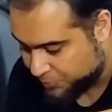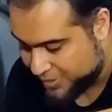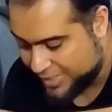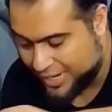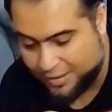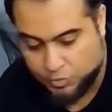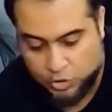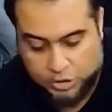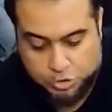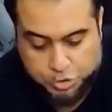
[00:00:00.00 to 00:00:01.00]
that I'm
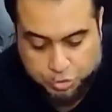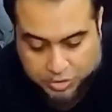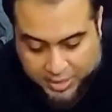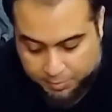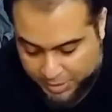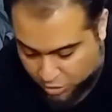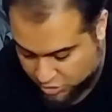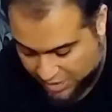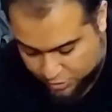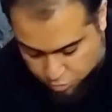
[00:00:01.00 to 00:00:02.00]
going to shoot him because
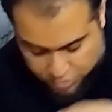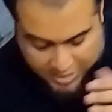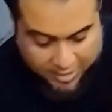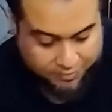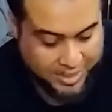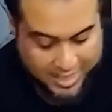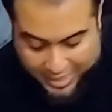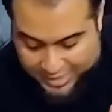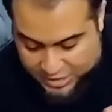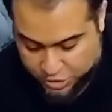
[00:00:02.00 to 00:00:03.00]
I don't have
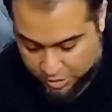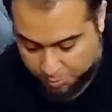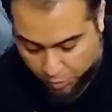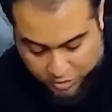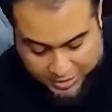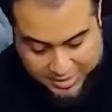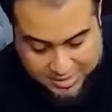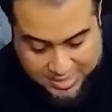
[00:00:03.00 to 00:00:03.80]
additional botanist.